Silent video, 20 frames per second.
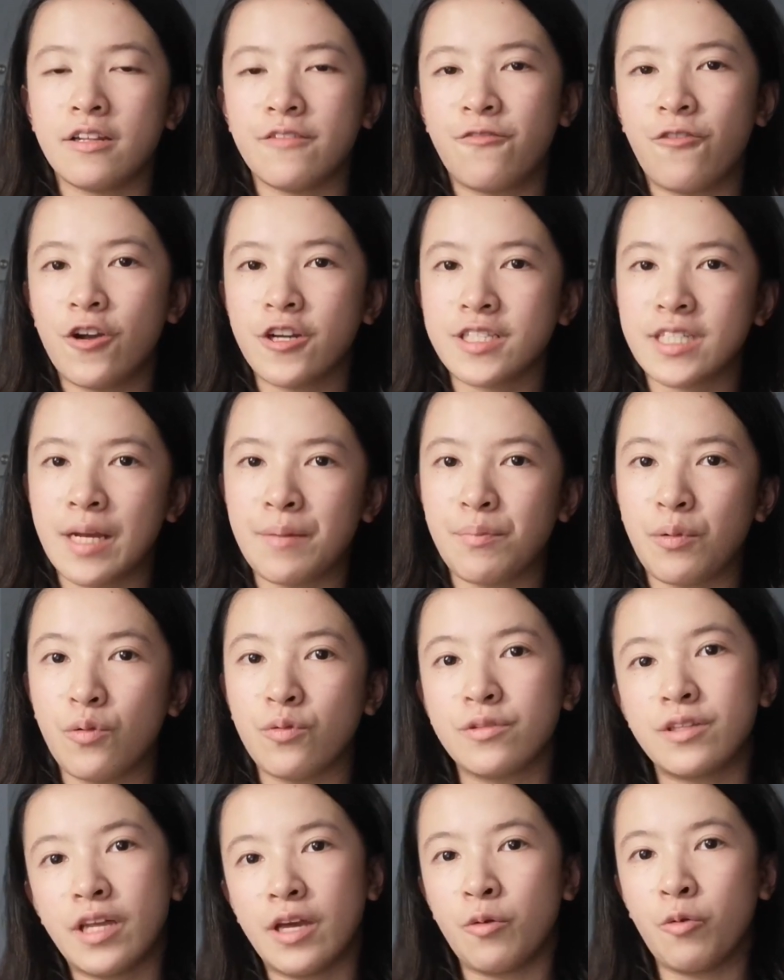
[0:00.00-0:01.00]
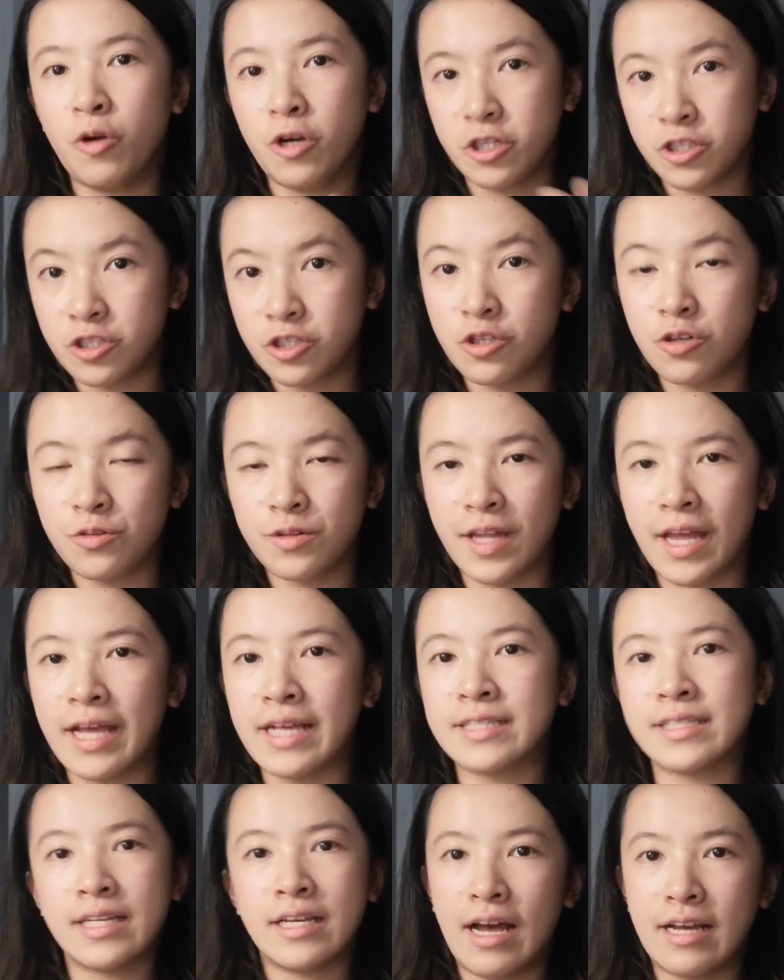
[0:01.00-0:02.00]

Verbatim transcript: For example, they work two days